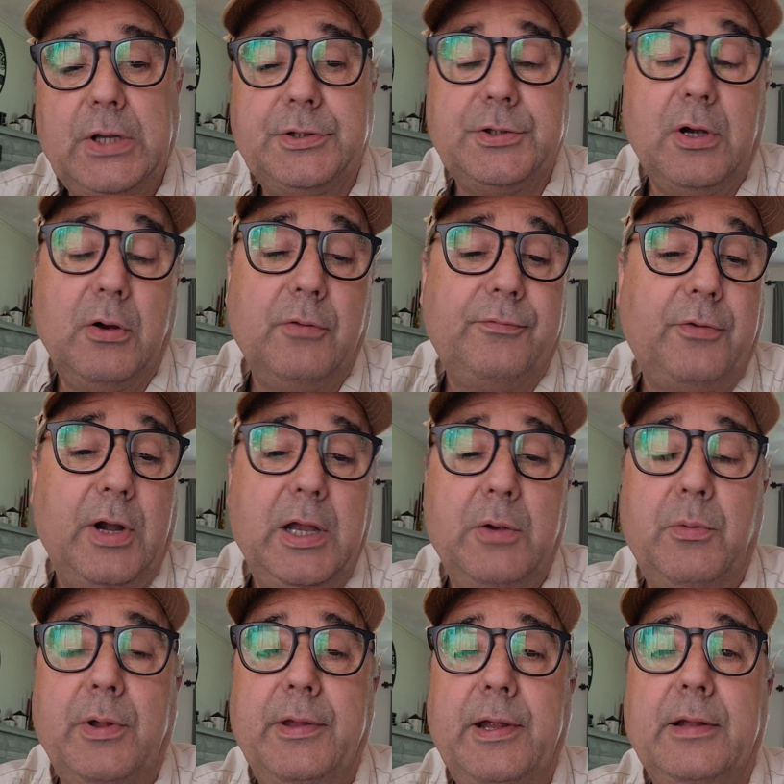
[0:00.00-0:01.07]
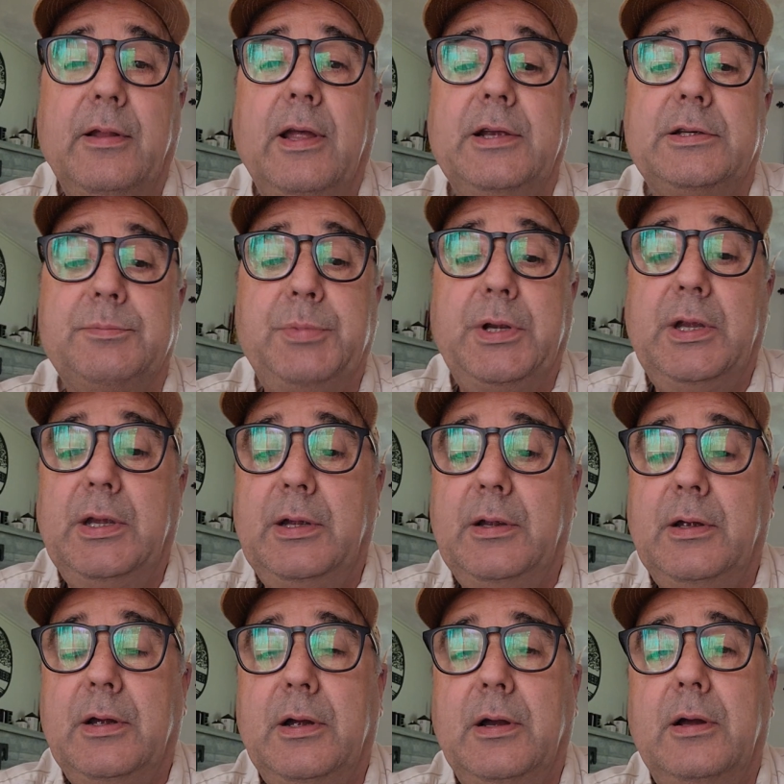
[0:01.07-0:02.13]
So for anyone that likes
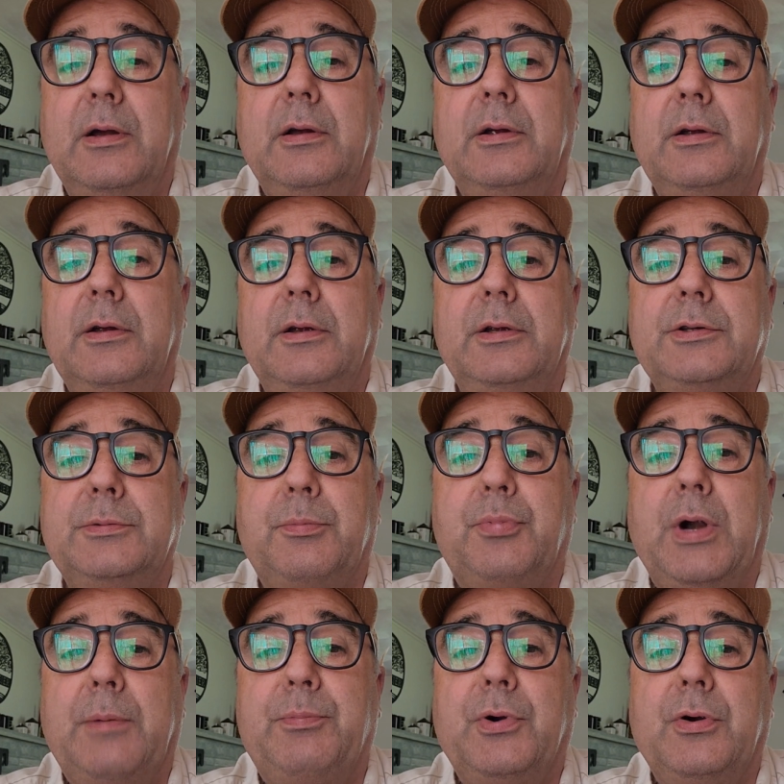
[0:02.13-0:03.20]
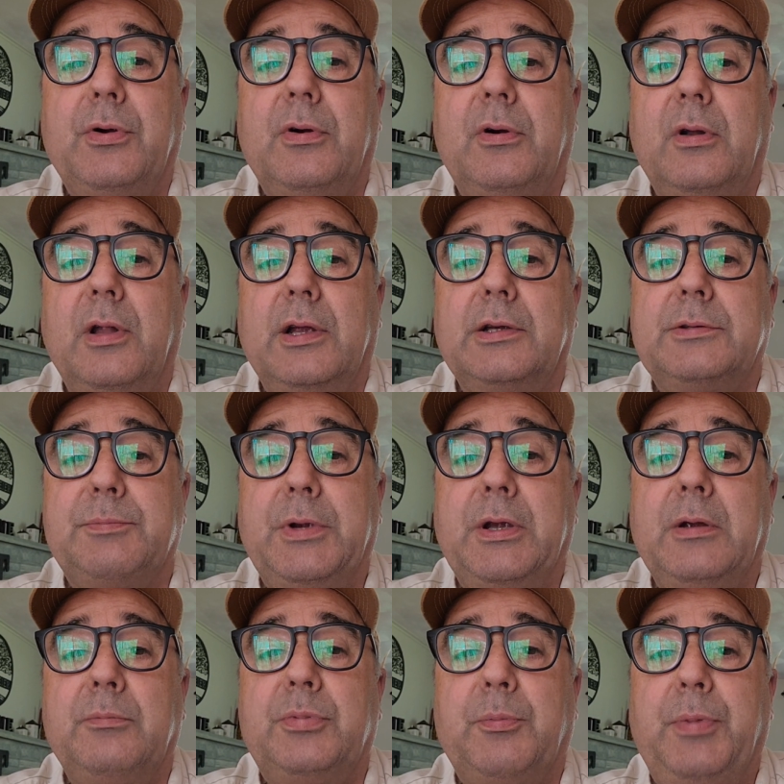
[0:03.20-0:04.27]
being, is a prepper or likes
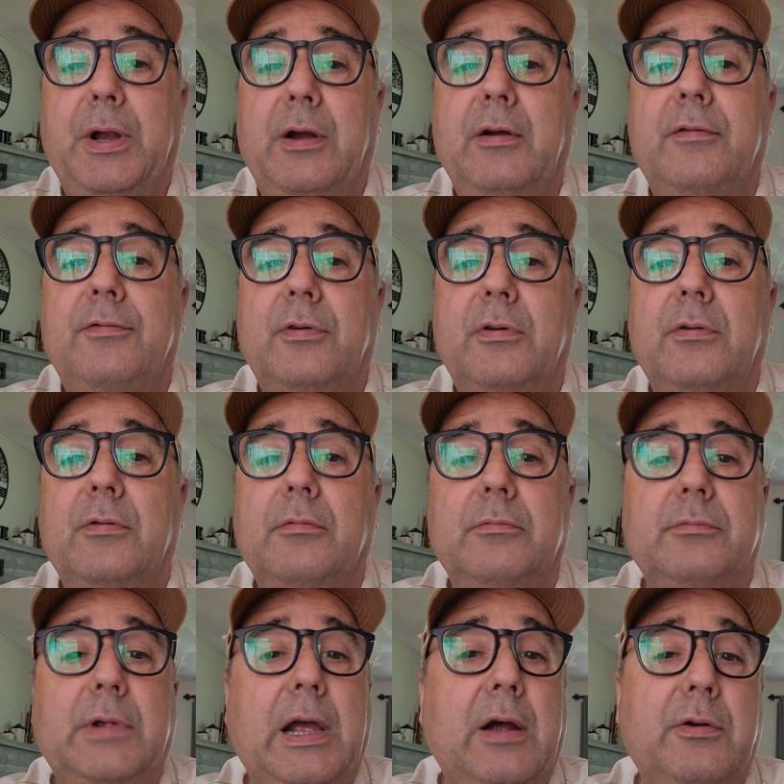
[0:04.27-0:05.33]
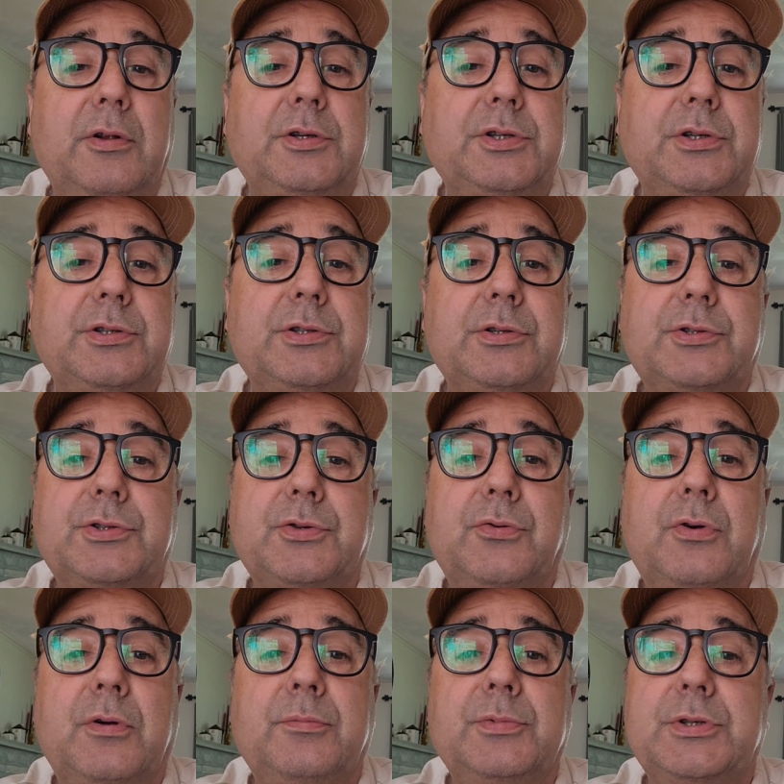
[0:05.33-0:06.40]
being prepared for outages or
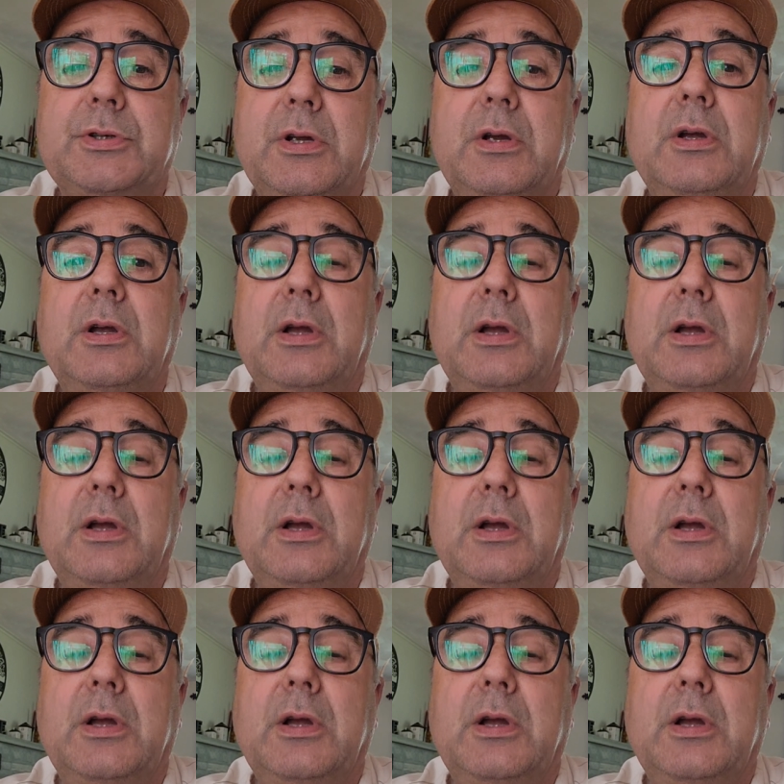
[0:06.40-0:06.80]
storms,